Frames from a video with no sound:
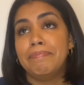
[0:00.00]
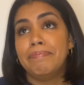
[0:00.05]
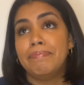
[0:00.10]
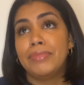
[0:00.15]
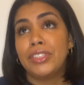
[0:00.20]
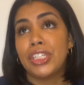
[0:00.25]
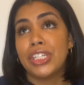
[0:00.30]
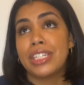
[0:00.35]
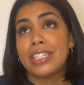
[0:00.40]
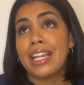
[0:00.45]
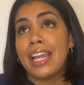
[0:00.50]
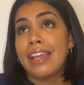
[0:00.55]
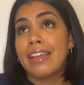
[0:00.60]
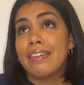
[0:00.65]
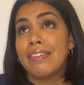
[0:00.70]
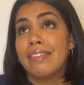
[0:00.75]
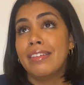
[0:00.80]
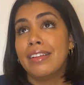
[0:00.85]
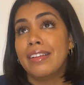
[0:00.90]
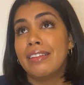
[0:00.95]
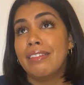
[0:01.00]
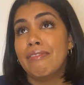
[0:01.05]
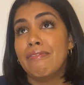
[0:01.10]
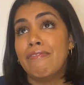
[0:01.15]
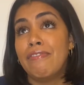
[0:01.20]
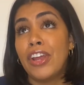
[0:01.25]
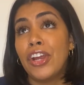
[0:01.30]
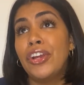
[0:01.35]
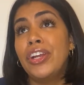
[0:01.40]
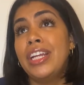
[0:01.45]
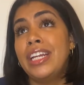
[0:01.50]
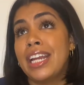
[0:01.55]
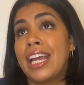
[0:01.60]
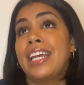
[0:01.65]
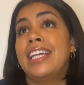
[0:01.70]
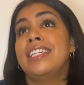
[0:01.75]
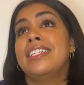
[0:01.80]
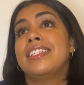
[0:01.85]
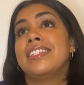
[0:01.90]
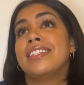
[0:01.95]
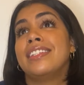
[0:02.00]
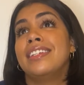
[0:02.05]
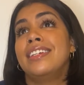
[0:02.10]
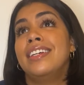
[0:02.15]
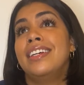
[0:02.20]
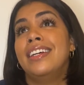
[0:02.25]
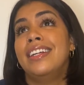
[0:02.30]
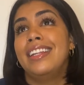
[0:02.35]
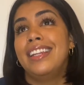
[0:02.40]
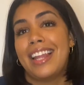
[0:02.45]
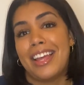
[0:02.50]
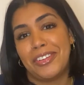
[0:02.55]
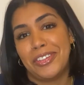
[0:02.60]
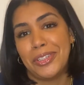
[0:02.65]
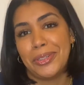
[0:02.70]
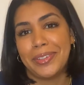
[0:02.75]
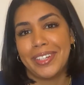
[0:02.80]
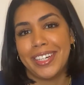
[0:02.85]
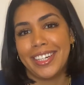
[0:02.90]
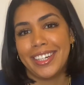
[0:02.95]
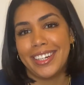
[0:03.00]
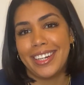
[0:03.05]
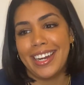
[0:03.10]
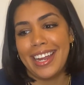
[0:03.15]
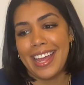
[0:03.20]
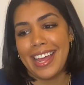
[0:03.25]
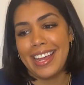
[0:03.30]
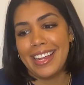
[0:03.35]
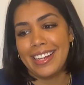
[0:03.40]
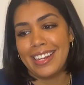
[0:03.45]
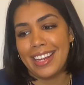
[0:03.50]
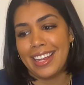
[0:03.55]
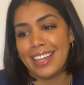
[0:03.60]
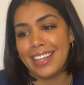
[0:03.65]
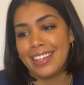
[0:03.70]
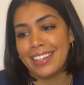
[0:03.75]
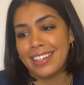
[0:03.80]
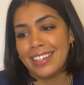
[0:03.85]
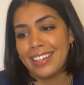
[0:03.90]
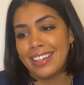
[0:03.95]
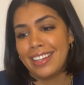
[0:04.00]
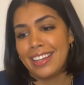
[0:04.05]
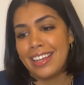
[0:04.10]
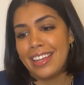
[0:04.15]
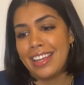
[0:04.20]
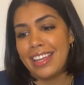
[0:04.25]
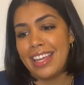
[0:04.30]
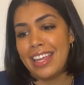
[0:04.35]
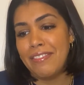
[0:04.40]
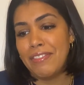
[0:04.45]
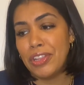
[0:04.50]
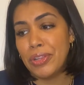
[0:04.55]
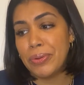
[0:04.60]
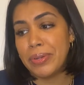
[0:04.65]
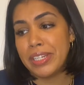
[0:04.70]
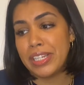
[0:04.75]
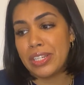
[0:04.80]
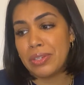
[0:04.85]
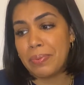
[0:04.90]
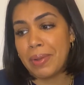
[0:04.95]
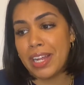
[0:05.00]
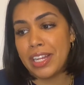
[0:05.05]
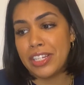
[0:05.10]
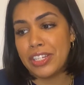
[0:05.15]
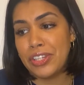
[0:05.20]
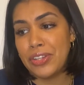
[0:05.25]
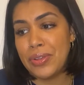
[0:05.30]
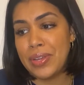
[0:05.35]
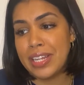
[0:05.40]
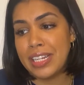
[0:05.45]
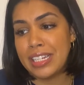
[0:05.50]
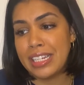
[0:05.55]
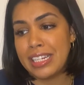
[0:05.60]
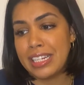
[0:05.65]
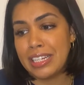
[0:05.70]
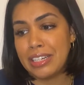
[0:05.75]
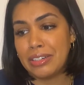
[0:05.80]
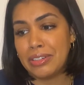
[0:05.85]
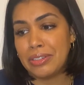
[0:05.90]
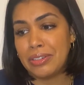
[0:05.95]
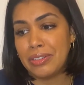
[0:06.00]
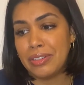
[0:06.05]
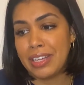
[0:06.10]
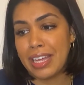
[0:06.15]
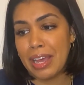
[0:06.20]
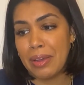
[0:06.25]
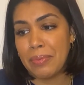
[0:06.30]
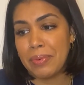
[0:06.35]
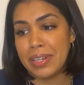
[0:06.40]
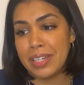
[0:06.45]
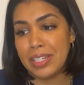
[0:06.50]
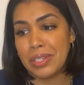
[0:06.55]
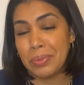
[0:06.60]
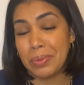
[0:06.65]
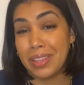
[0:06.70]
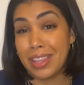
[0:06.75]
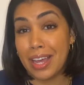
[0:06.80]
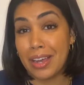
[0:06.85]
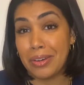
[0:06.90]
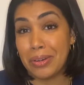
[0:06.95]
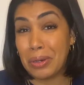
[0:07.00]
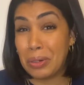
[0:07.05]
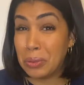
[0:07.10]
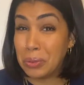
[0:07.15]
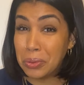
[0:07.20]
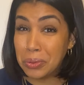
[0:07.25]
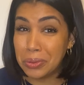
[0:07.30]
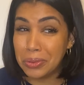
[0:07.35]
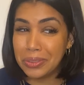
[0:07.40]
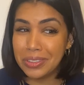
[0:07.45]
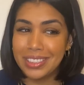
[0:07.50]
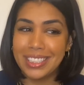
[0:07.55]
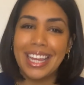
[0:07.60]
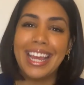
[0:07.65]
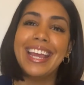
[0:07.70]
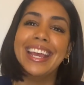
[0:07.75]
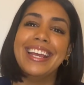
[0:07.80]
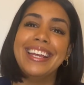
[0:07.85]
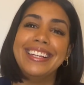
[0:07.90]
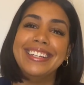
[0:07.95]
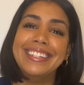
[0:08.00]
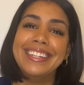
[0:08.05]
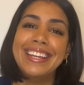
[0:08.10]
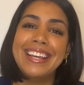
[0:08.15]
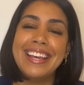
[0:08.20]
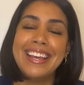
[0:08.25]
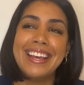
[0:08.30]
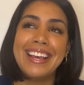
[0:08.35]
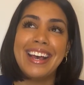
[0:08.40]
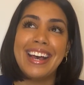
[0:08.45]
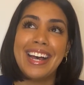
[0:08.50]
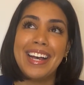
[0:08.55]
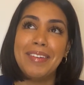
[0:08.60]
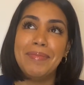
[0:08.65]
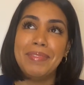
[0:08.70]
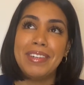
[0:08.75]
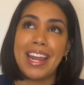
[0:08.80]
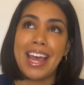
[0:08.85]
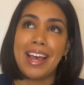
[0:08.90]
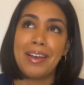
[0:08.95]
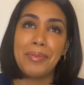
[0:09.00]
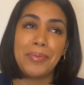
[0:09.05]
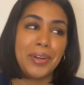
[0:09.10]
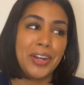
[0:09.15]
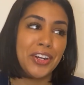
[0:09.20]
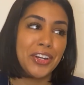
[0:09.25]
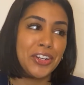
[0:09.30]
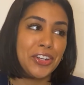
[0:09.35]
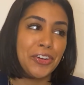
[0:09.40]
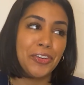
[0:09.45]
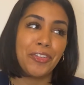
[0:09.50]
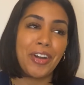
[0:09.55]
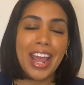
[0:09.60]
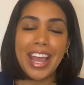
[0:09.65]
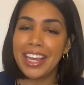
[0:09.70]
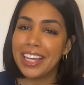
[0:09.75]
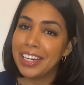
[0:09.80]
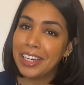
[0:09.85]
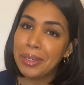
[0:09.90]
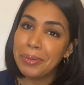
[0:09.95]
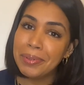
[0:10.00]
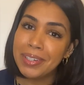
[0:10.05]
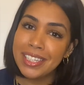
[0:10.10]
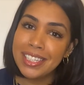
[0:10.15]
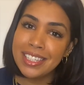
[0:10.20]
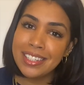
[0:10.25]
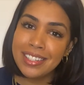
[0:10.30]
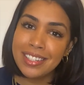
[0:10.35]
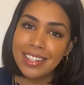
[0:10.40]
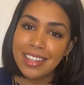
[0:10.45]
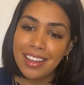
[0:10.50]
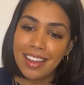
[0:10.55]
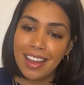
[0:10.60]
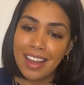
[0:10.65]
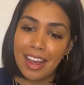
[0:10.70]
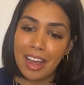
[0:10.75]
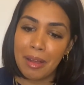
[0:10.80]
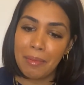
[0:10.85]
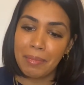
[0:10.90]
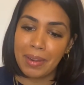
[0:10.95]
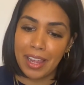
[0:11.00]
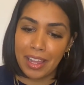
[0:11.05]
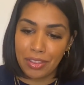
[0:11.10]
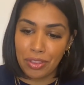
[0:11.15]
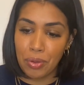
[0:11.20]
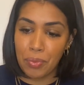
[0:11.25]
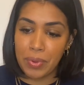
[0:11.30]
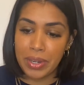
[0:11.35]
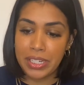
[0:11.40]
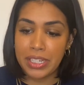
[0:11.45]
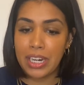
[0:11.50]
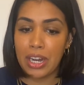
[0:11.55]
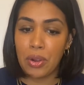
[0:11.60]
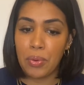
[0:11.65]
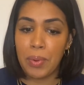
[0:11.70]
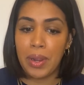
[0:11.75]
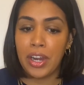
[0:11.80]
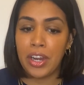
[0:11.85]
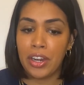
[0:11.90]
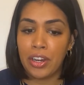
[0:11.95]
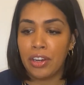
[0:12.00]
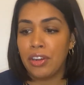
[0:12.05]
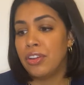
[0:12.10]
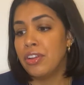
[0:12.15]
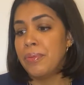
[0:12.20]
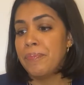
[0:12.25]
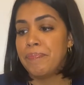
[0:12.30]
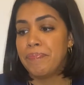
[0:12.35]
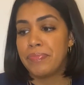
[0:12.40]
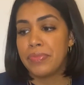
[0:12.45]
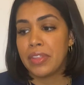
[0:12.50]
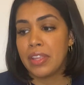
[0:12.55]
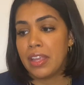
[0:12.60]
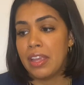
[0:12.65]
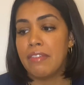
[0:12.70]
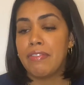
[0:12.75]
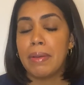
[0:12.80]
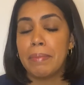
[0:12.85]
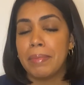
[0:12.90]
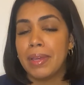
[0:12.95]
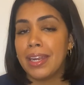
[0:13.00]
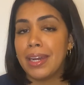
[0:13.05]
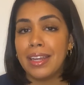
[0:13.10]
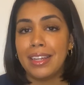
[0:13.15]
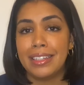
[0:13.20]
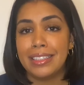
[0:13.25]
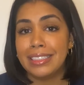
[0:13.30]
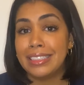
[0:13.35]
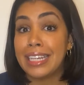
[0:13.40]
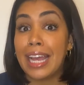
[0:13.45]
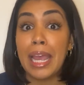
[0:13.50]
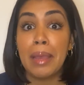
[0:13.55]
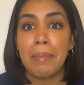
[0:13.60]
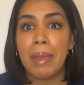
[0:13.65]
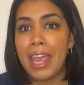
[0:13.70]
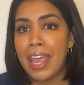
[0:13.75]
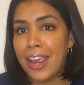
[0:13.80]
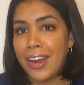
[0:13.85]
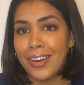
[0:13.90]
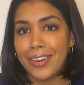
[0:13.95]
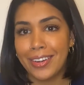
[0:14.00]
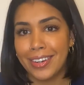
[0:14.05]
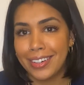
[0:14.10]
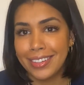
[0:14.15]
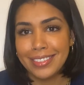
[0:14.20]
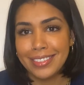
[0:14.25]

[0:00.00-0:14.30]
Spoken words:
just like very nice loungewear. And like, even though it sweats, you can still get ones without holes, and not wear your raggedy ones. Like the ones that I wear if I'm gonna dye my hair,